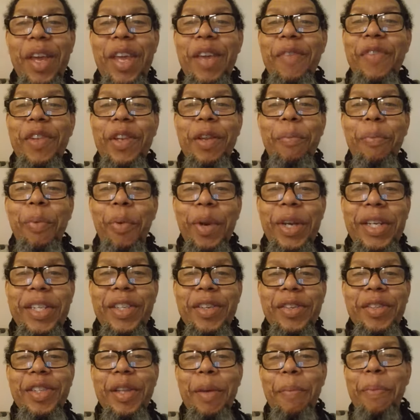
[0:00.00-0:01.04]
even the
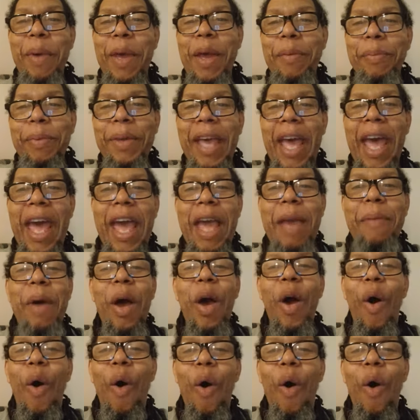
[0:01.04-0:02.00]
preachers, the pimp game,